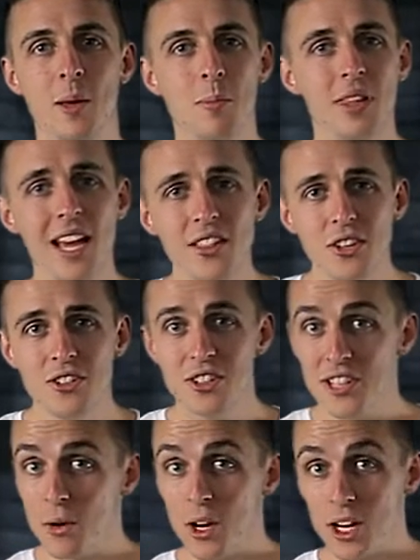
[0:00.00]
But that doesn't
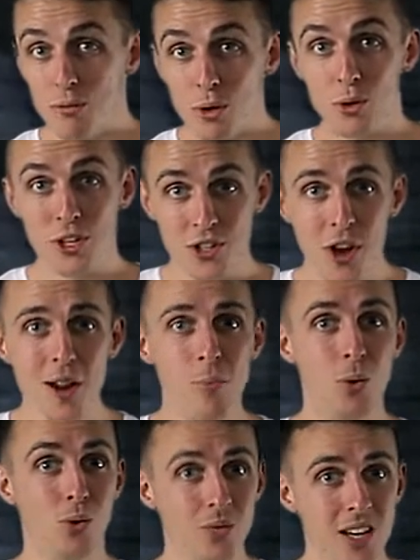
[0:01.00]
sound like a real
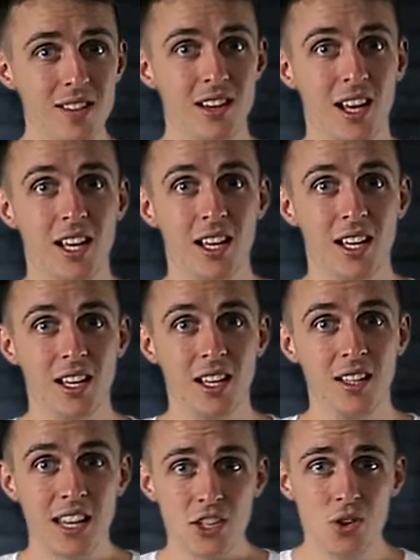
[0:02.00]
disciple, does it?
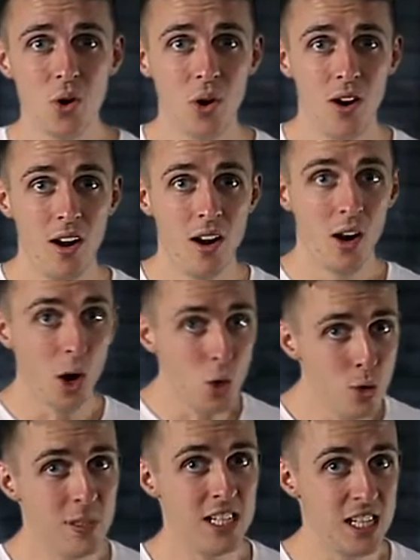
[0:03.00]
That's not
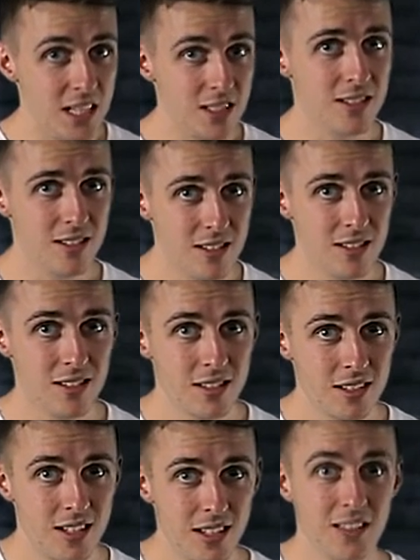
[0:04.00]
obedience,
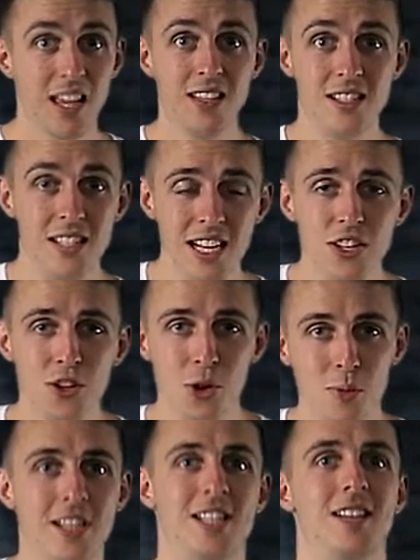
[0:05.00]
that's
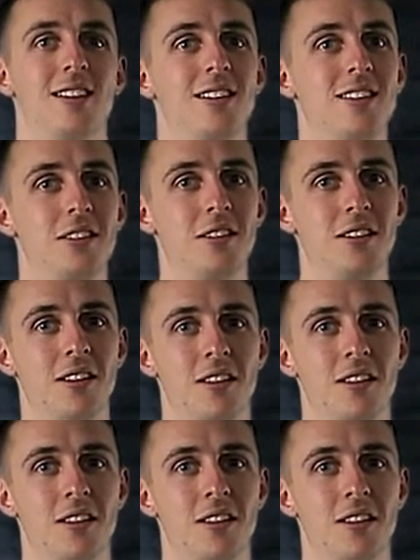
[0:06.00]
disobedience.